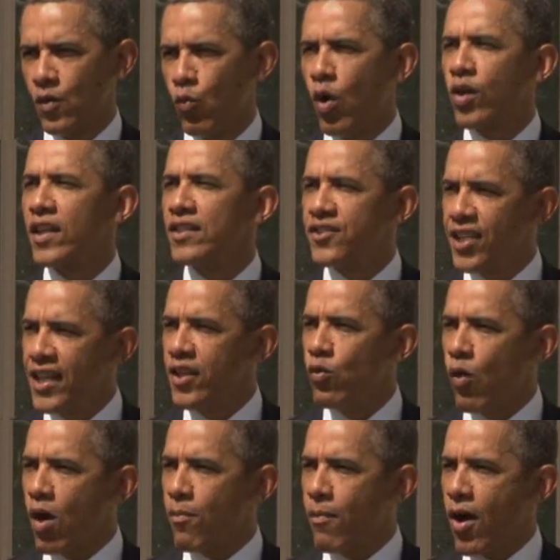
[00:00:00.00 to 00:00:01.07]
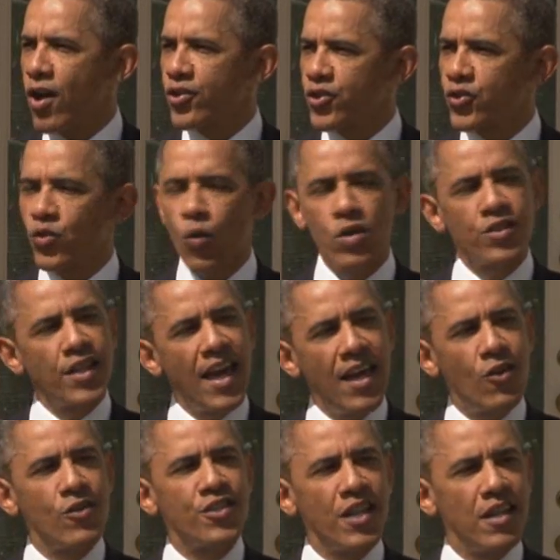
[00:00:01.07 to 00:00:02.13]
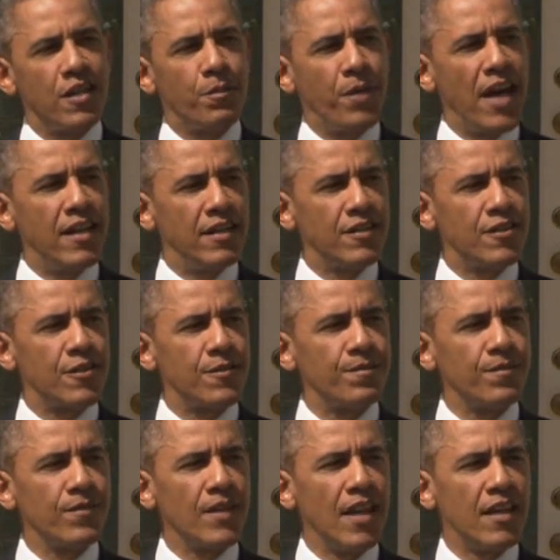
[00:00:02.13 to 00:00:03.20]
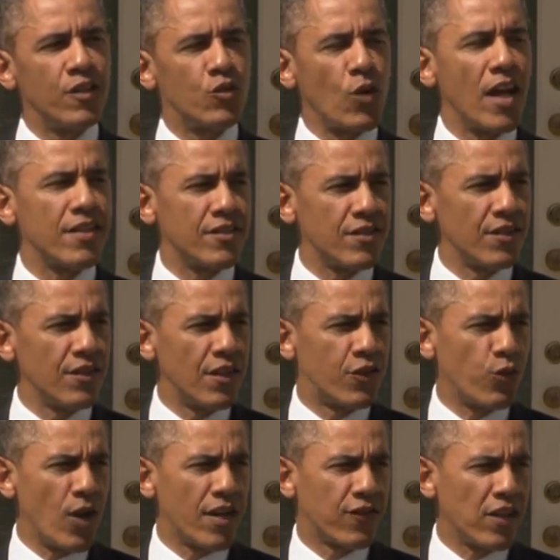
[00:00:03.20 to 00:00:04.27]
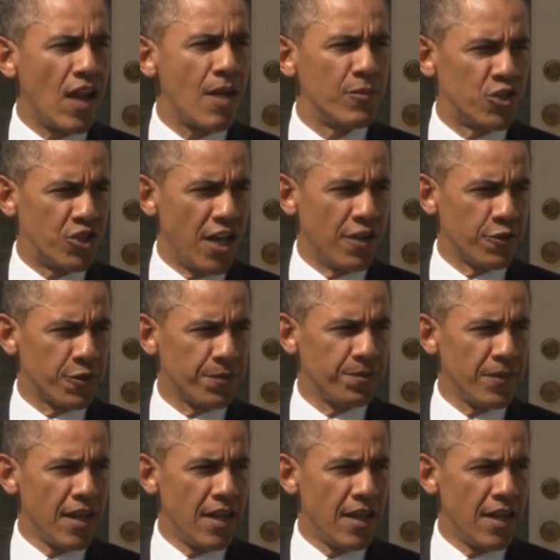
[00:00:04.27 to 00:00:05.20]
We'll continue our march towards energy independence and address the threat of climate change.